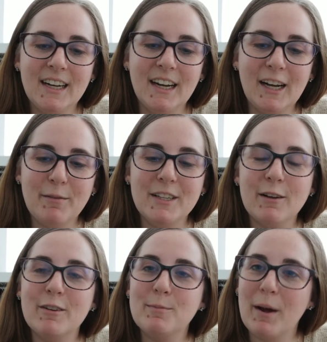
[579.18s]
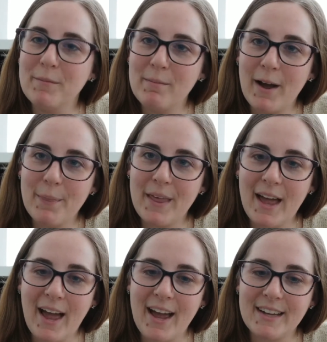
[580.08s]
Um, and so I was bummed about
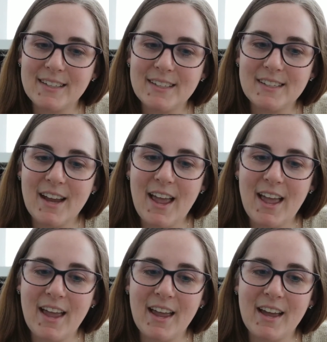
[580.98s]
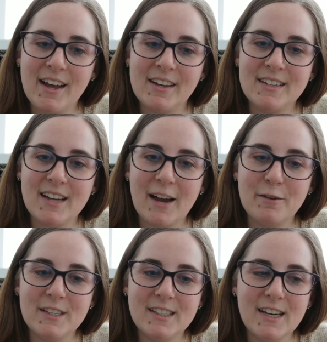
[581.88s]
that. And I
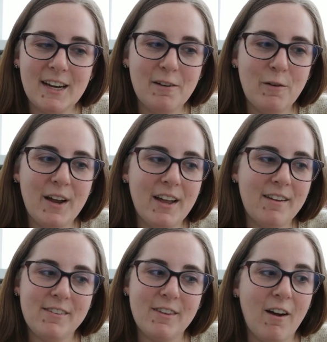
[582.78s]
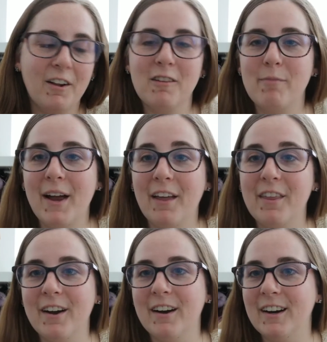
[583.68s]
was sitting with all of my
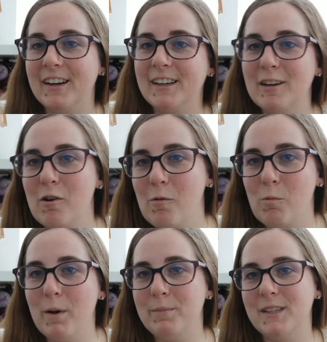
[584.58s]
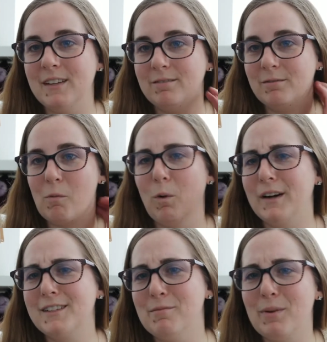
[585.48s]
other WIPs in
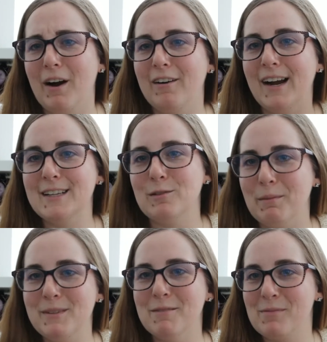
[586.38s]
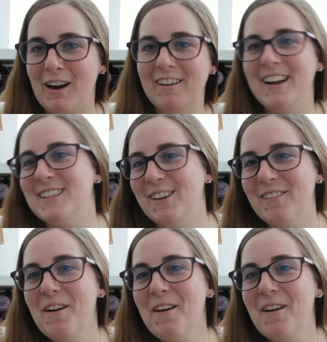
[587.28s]
works in progress, WIPs in progress,